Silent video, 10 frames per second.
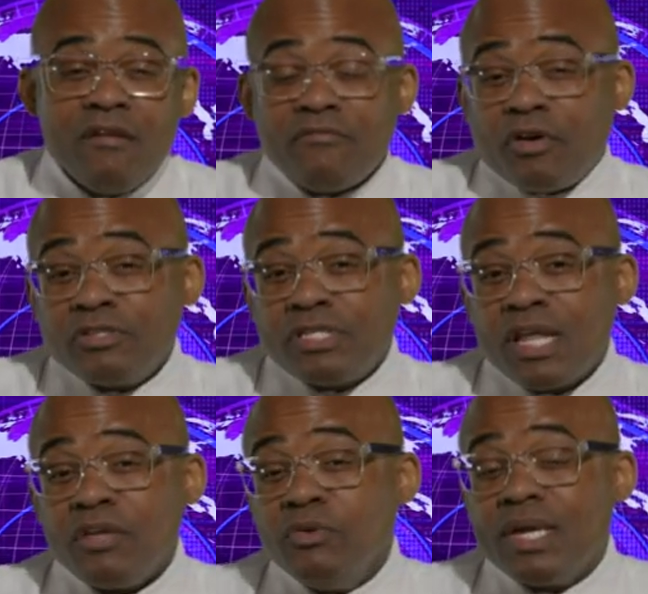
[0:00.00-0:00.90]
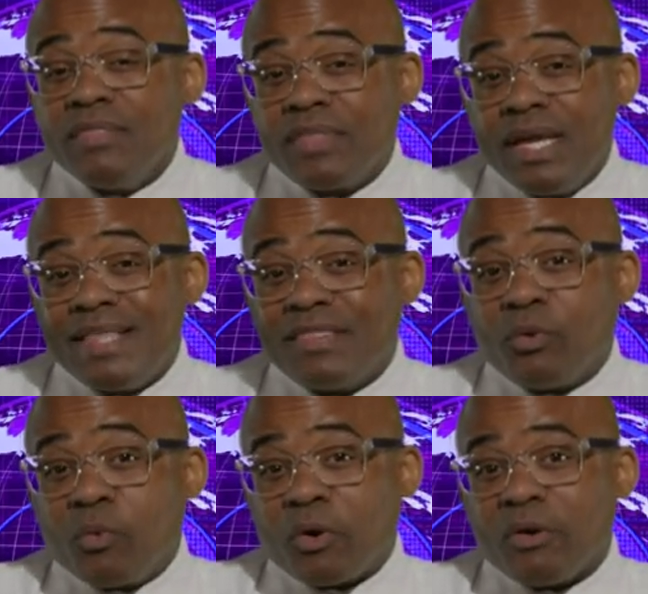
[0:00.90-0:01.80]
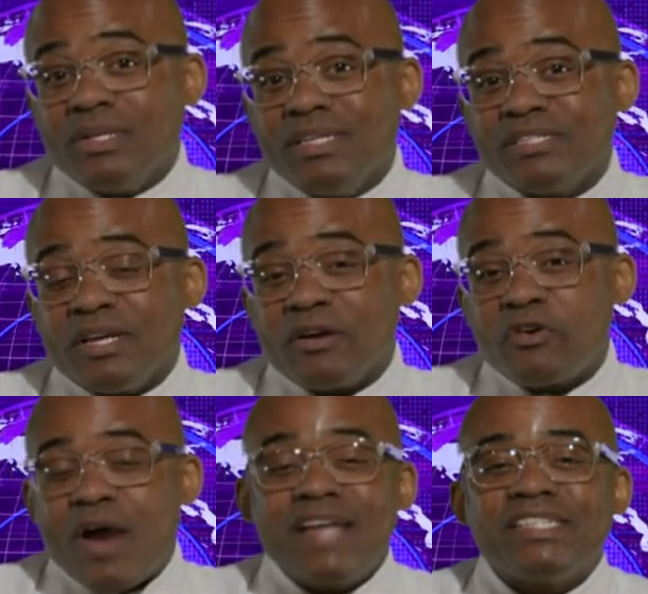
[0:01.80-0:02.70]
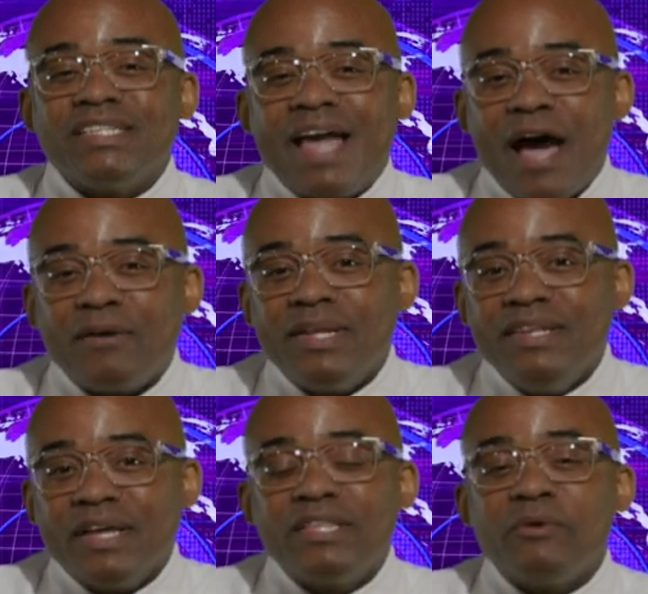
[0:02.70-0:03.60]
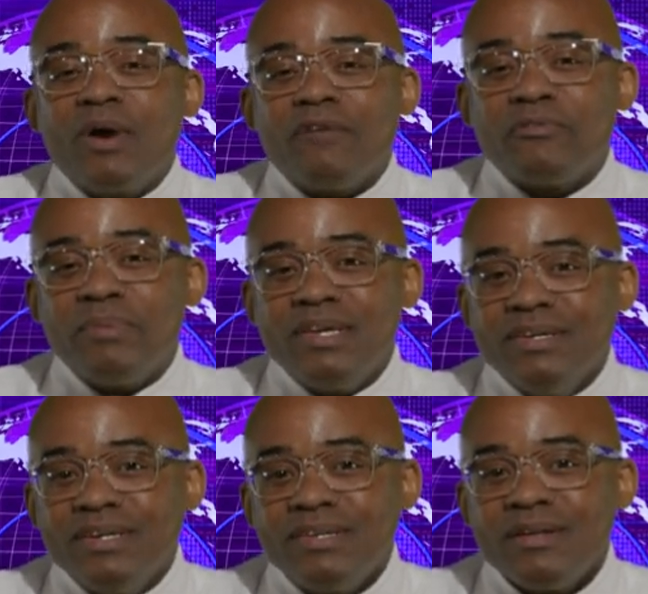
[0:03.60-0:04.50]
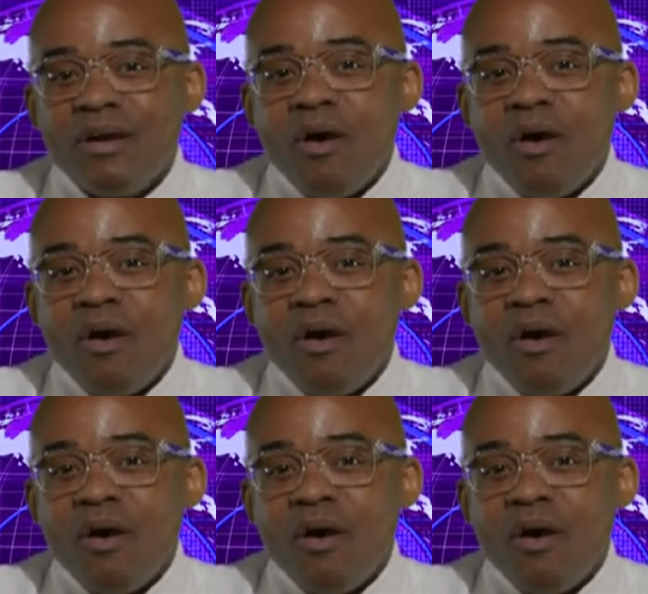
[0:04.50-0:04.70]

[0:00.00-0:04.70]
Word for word: First, you can think that the world is uh, crashing down and nothing will ever be good.